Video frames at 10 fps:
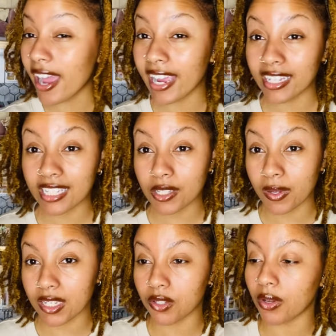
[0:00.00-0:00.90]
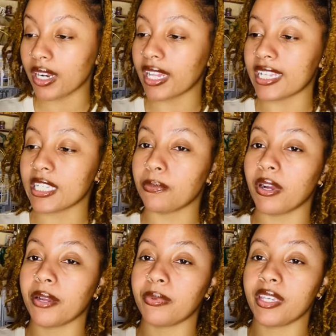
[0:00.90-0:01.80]
I got the sweatsuit on a classic
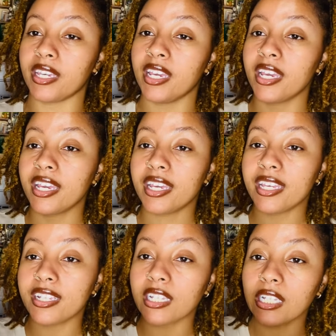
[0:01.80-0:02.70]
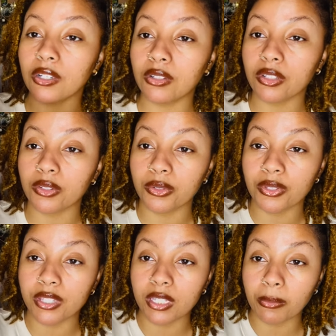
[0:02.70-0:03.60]
Barbie. It is a little
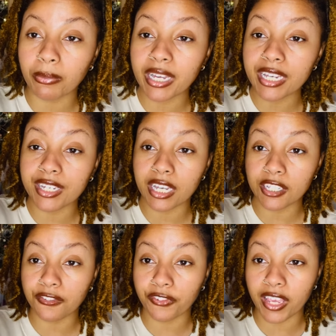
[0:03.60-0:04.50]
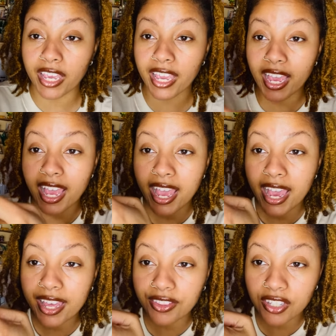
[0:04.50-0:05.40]
loose, but it does fit.
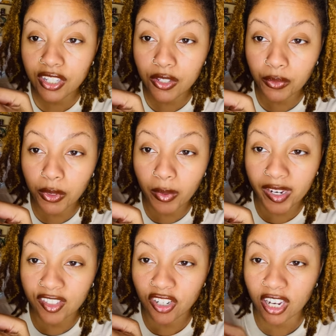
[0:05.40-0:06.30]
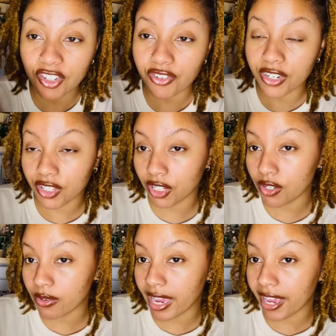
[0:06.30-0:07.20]
And this is a real working string, so
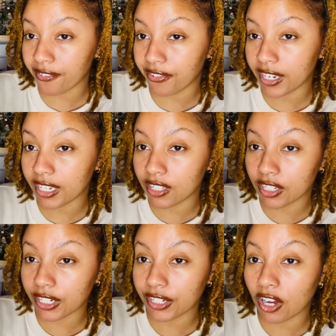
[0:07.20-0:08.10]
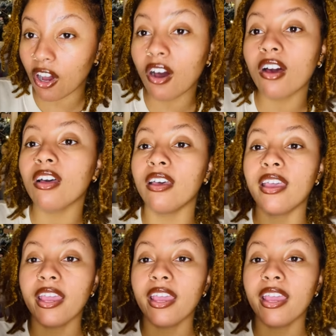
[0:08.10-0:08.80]
you can fit it to the doll.